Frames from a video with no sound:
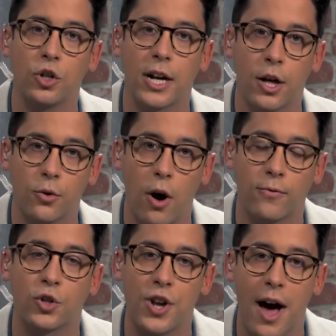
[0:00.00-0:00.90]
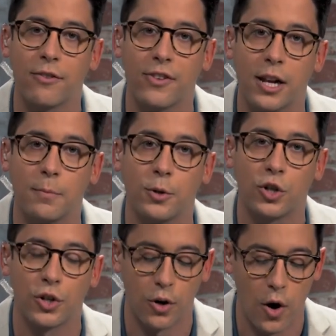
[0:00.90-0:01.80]
you'll get other offers not available
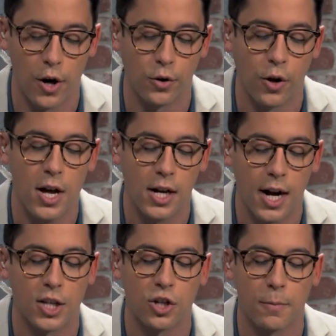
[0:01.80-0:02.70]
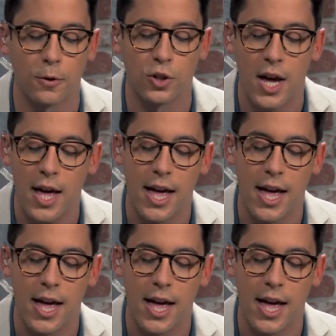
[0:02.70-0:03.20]
to their other customers.